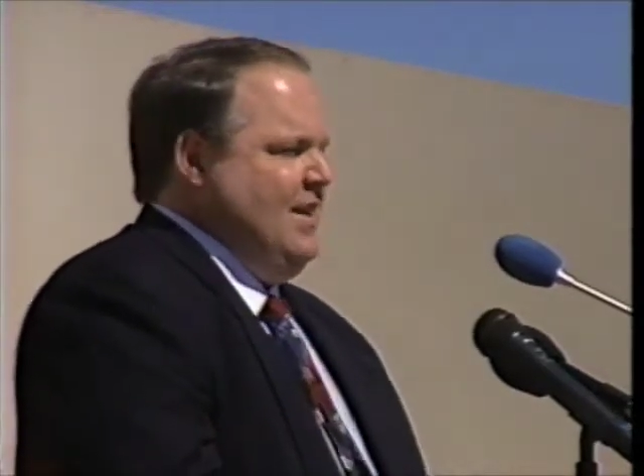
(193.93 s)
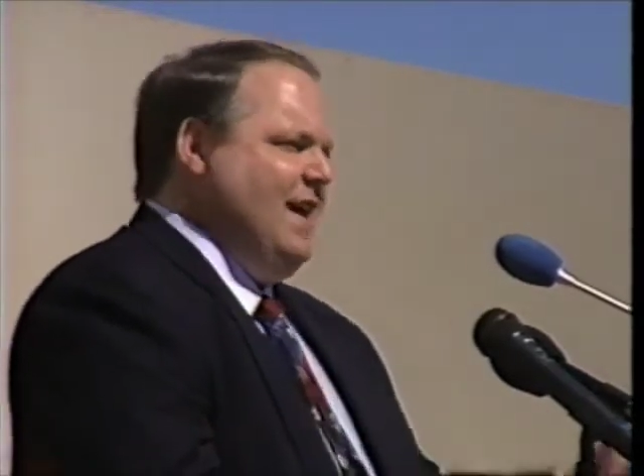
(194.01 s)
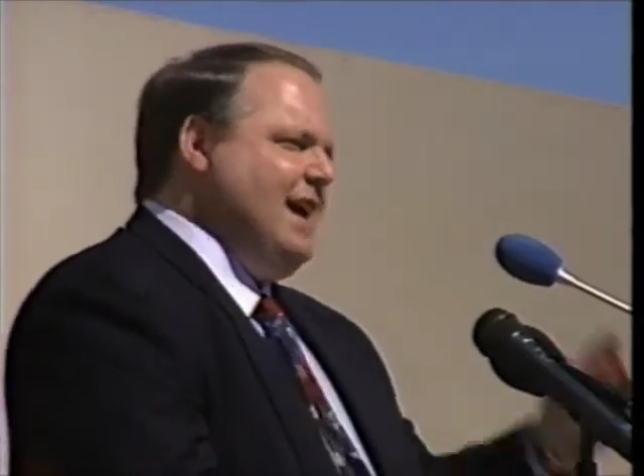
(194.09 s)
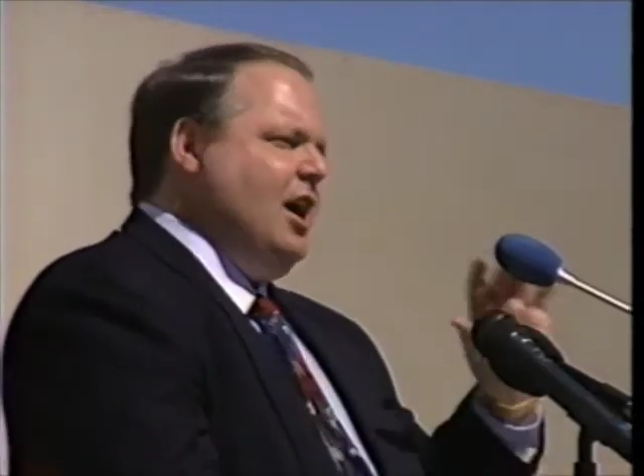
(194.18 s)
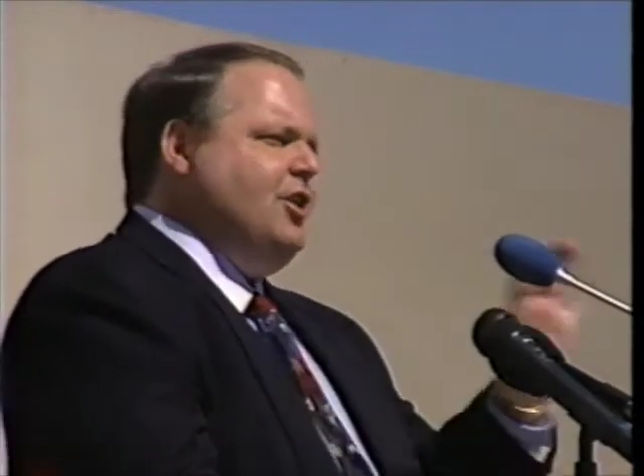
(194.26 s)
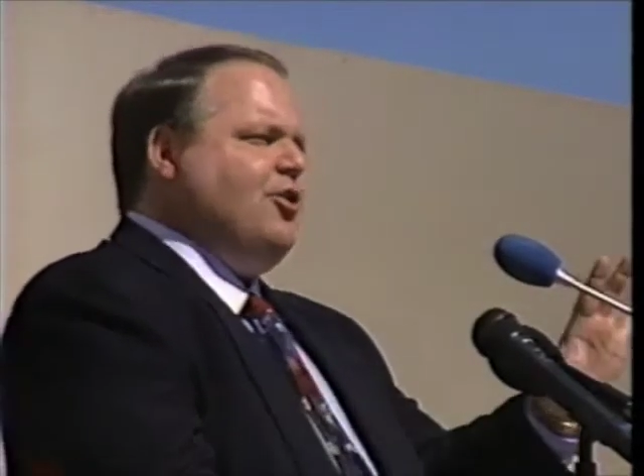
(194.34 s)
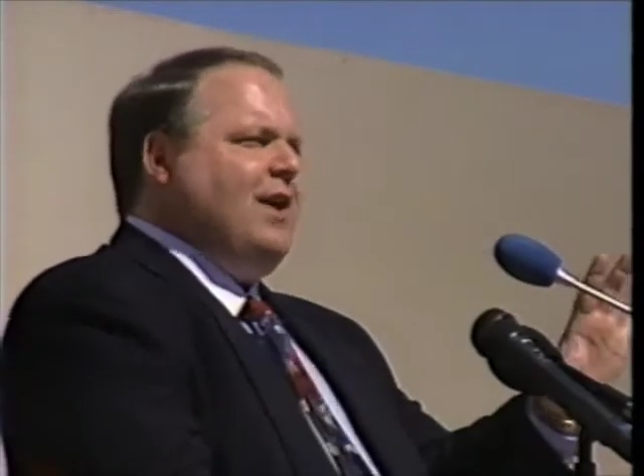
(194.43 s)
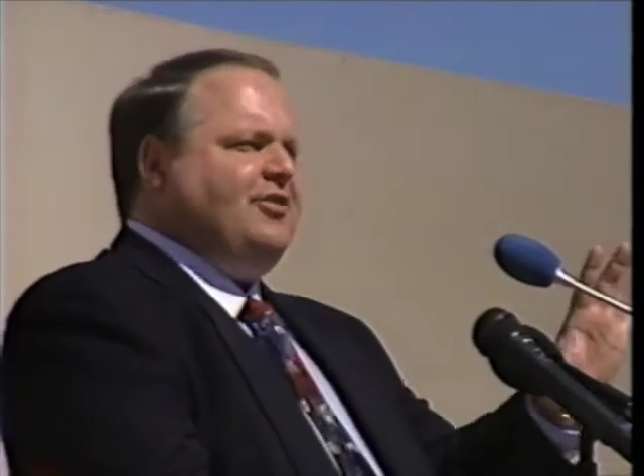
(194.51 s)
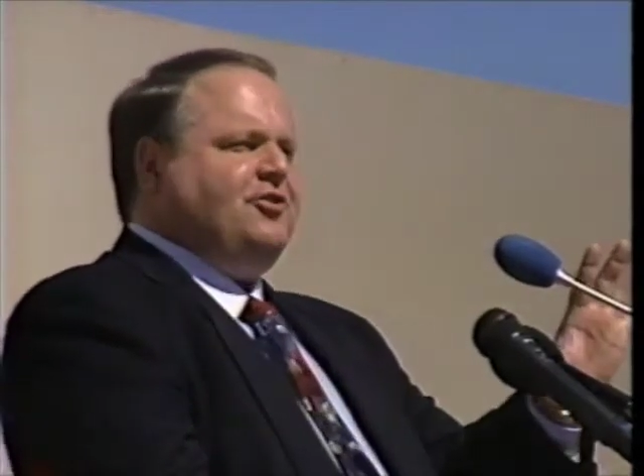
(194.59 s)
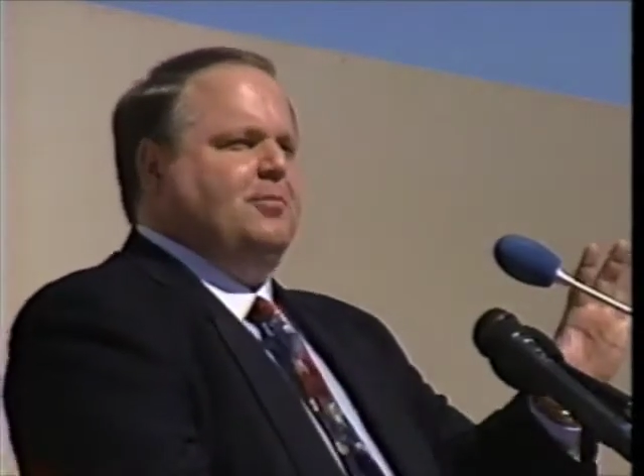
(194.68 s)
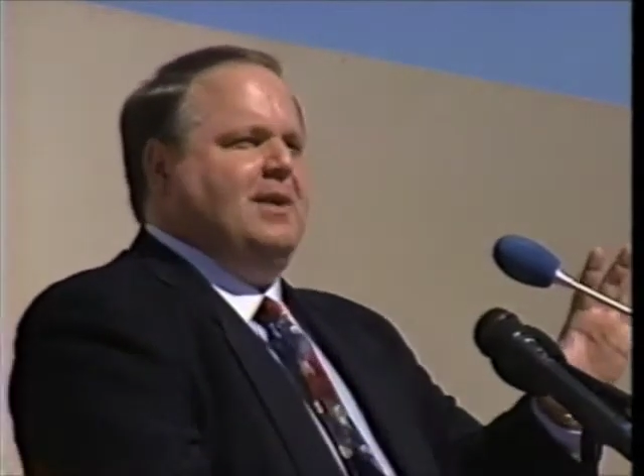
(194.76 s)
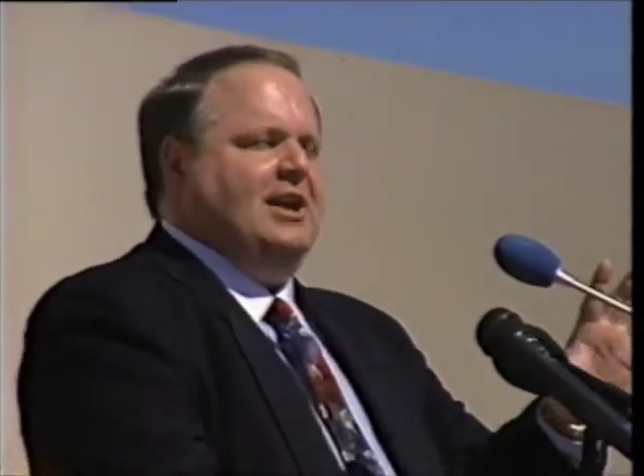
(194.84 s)
They
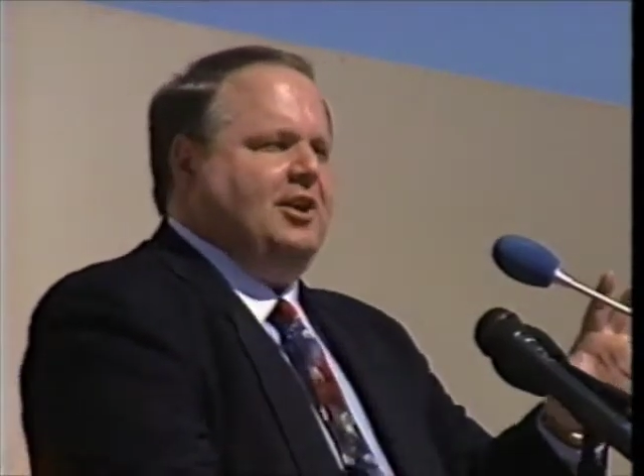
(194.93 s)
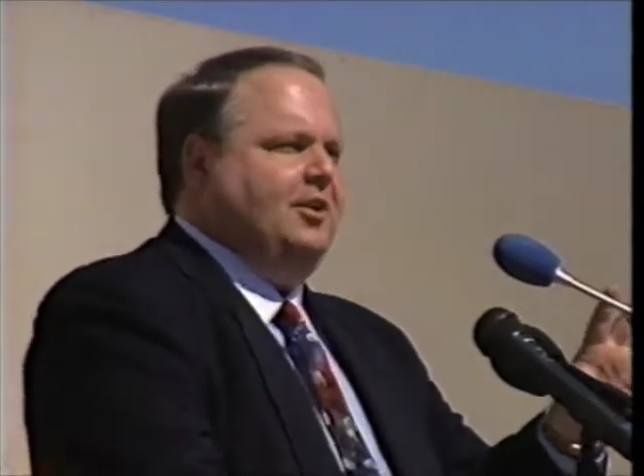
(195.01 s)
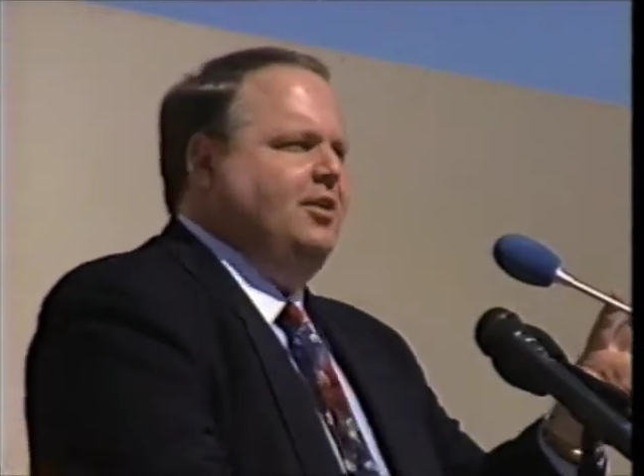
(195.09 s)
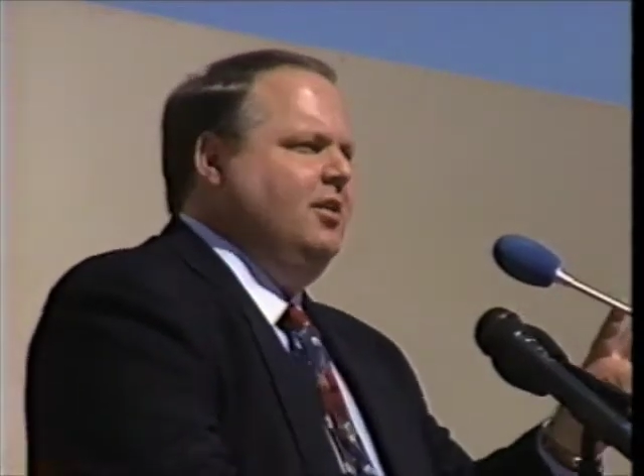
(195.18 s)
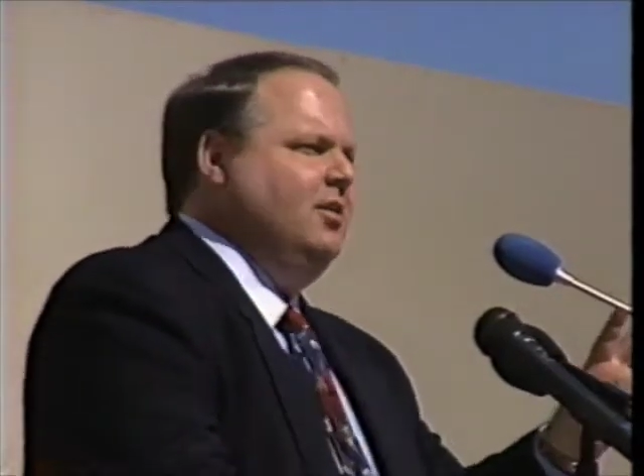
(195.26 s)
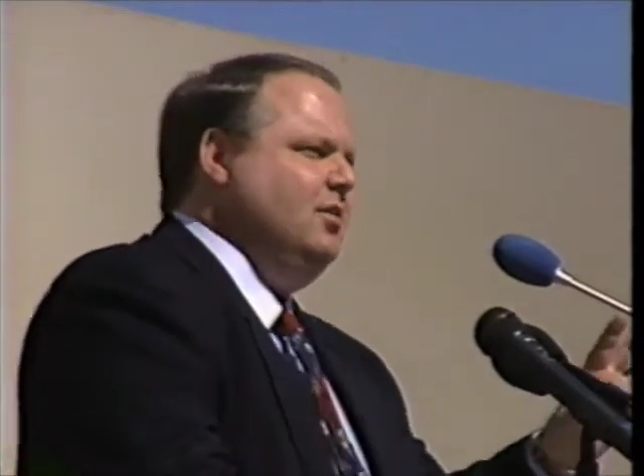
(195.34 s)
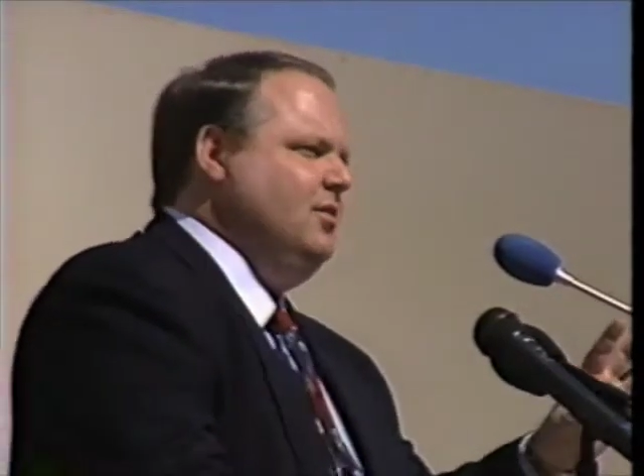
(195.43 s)
underestimated